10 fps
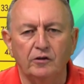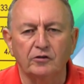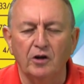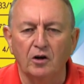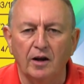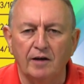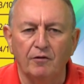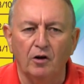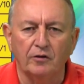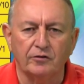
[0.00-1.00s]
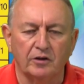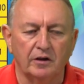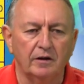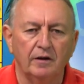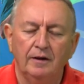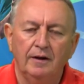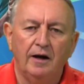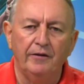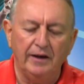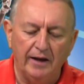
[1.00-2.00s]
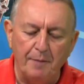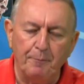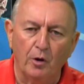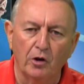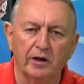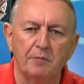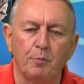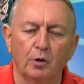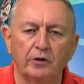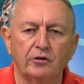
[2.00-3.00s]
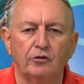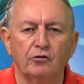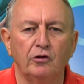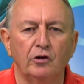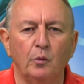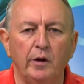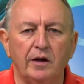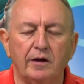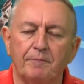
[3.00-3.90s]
There's no love lost, and I think Lampard will get bulleted during the week.